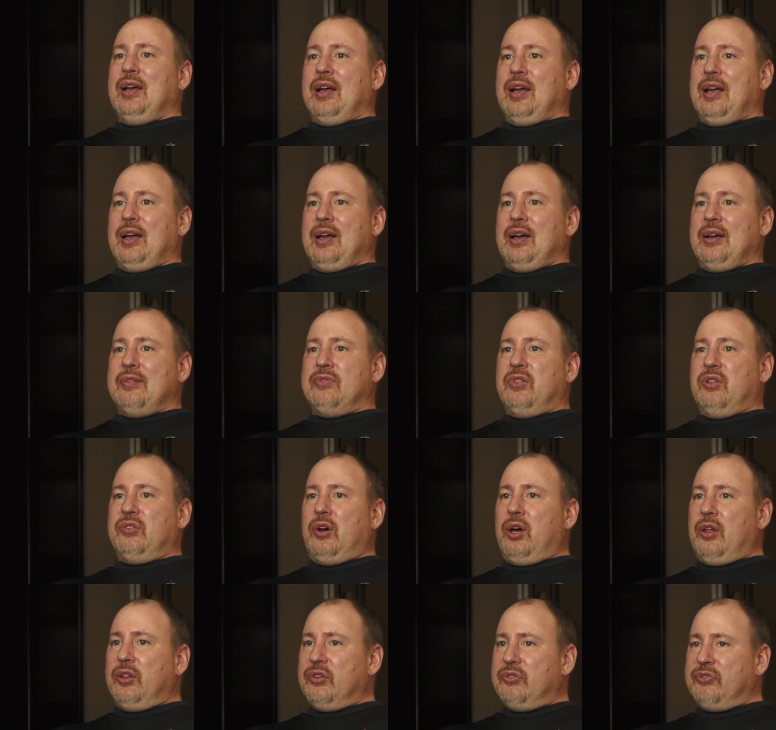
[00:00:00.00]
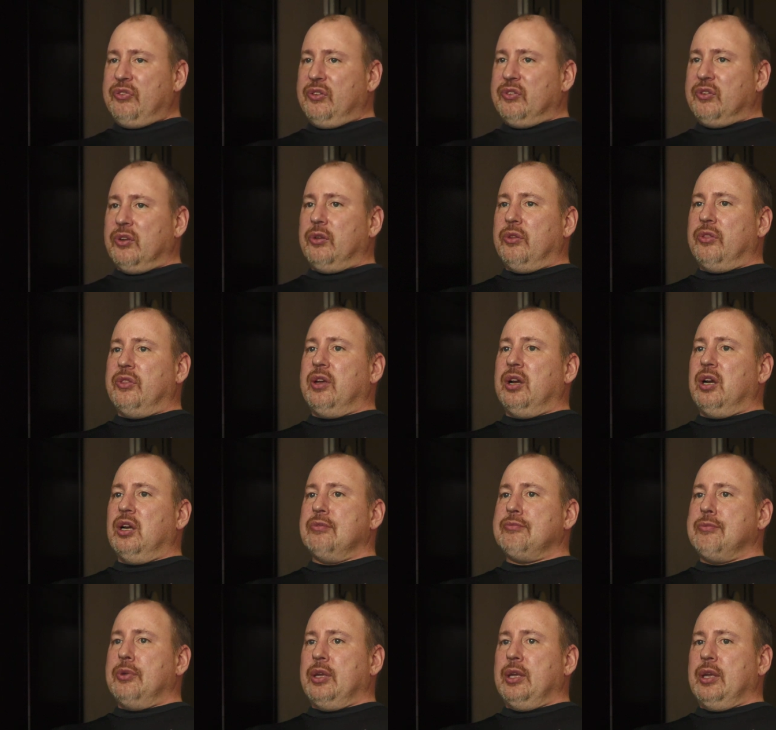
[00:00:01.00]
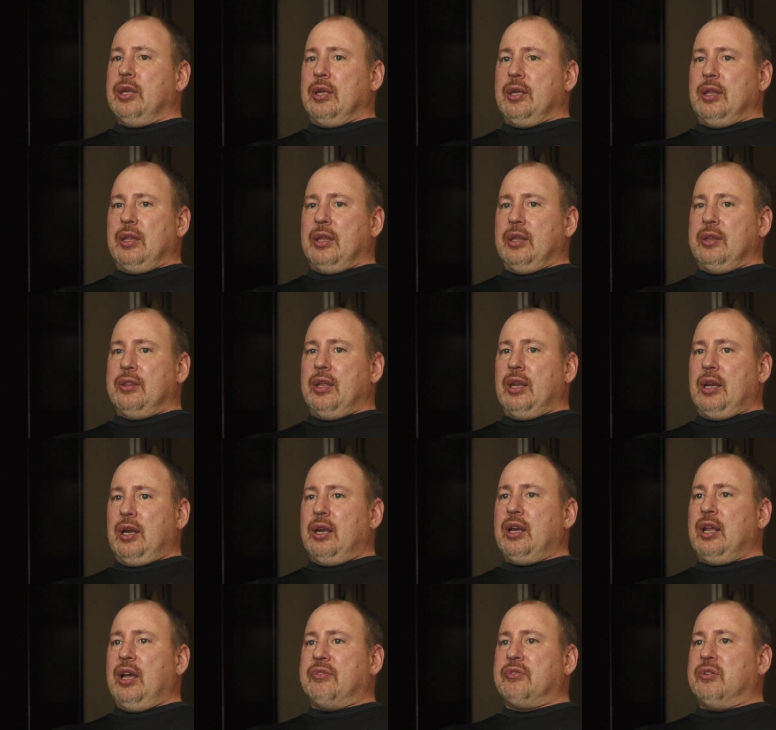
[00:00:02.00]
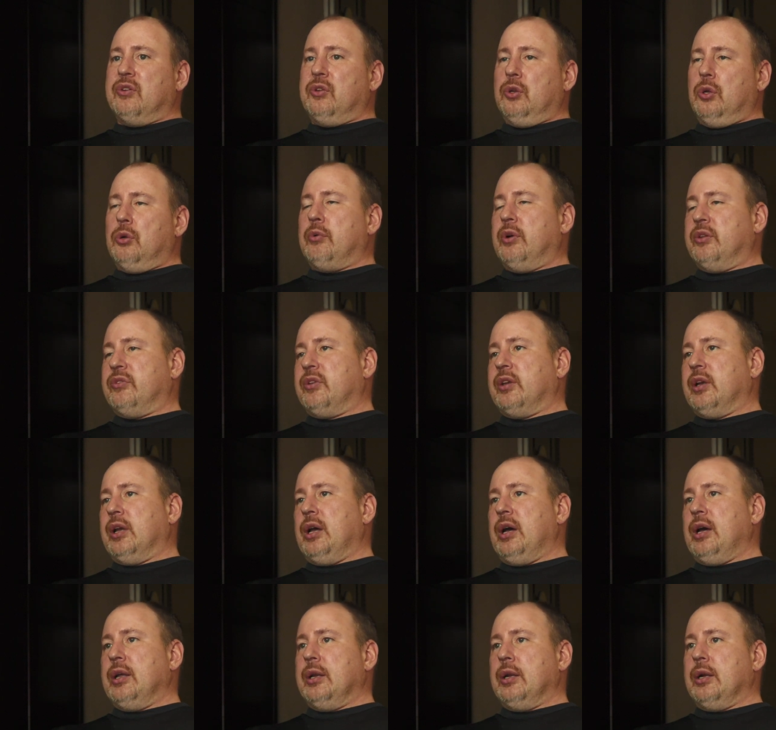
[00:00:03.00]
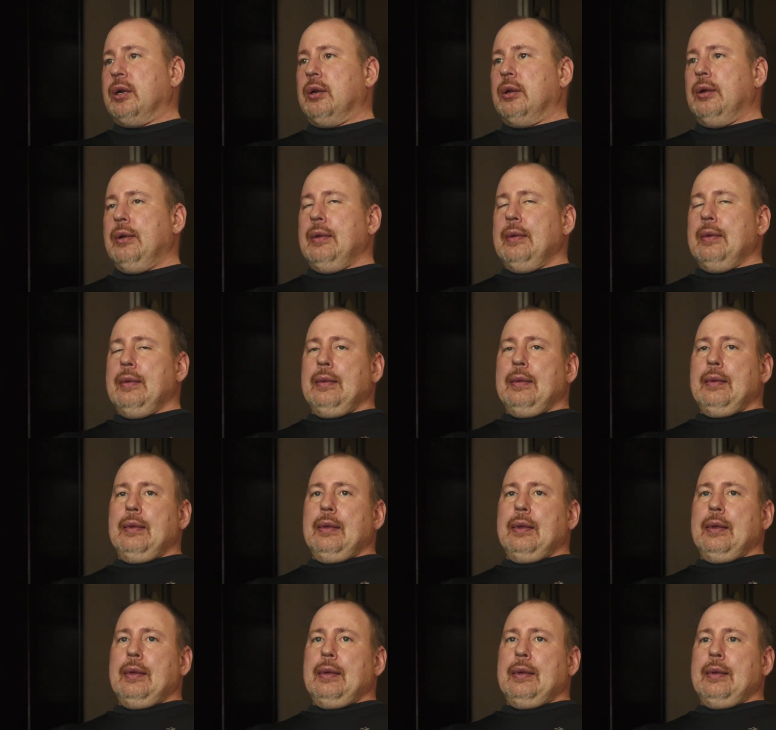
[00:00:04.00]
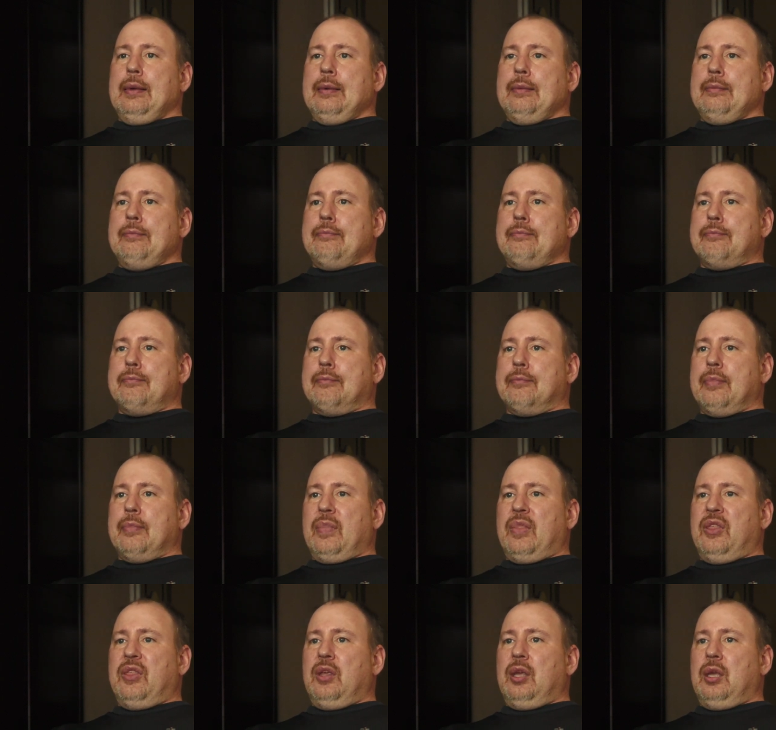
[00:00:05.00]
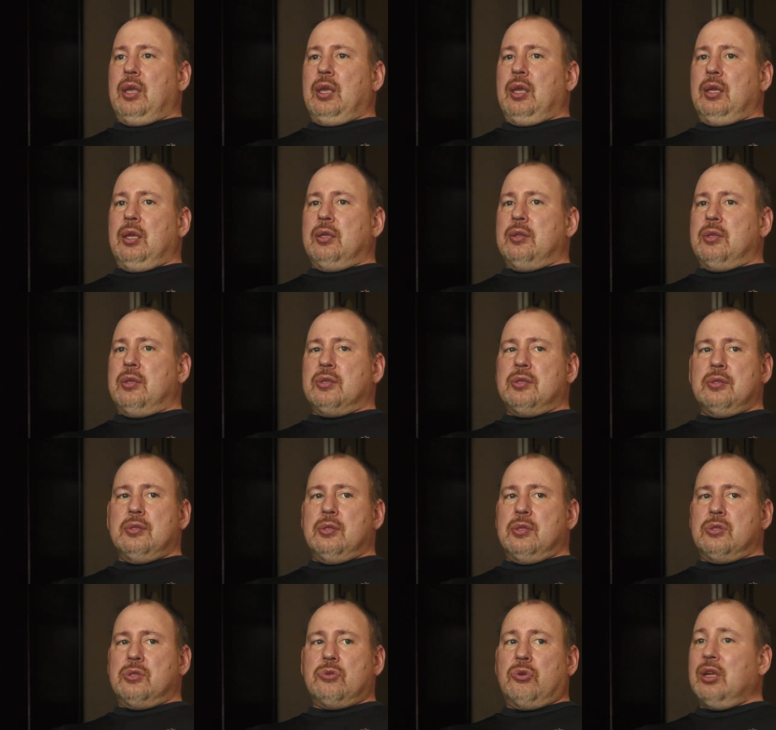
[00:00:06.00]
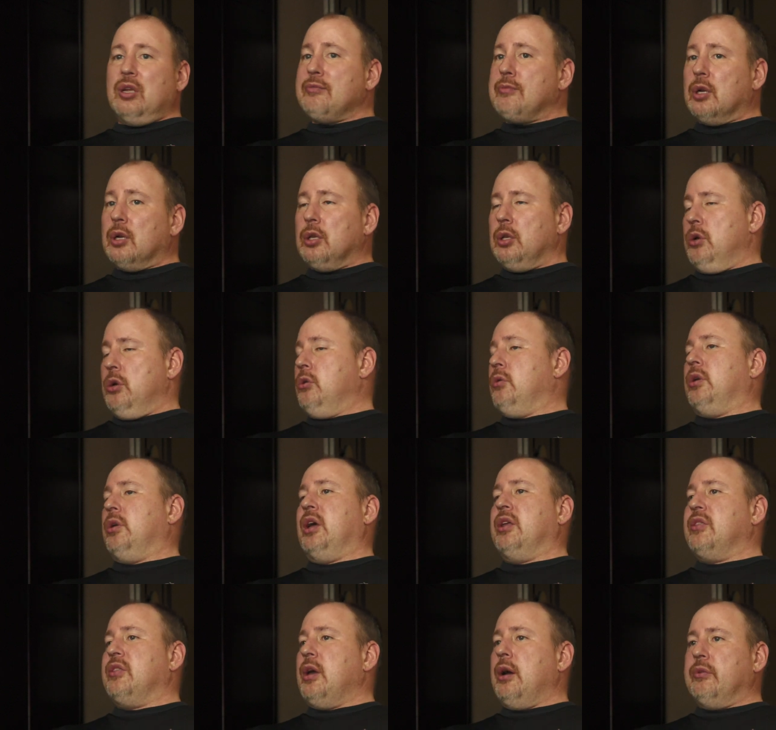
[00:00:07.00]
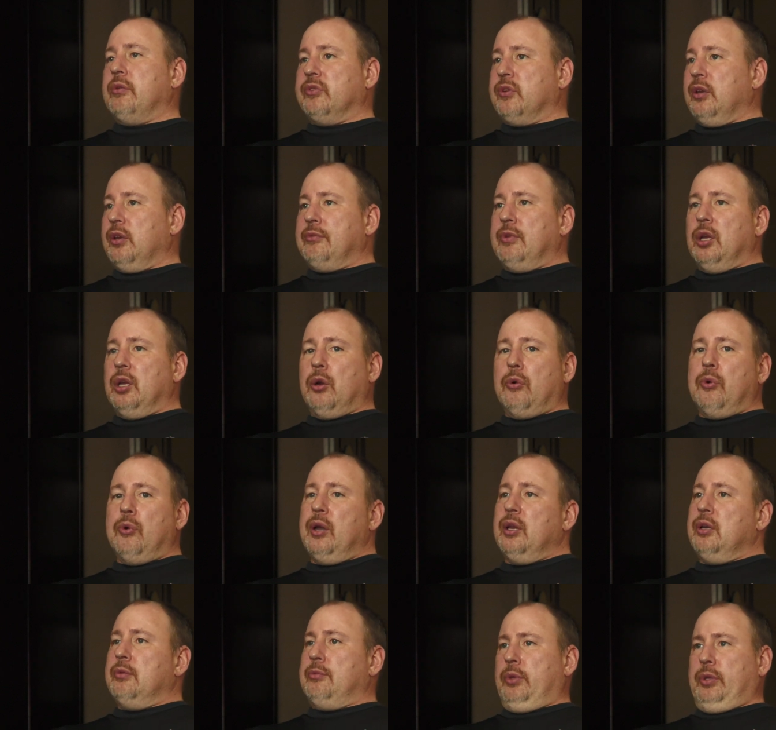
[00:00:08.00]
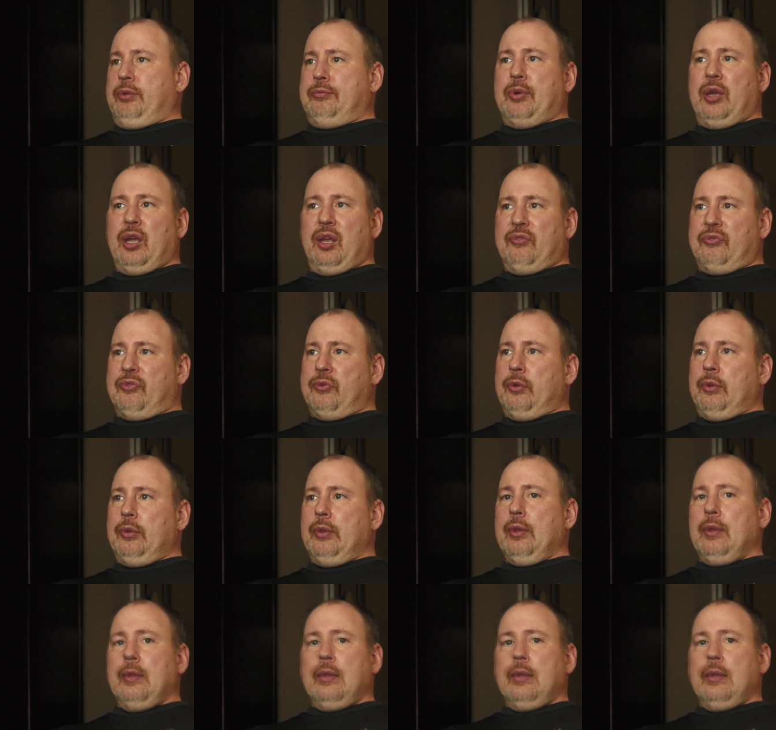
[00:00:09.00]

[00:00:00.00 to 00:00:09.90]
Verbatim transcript: um, the, all the physical therapy uh, that I'd have to do once I got here. Um, the, the the treatment alone I thought was going to be incredibly painful.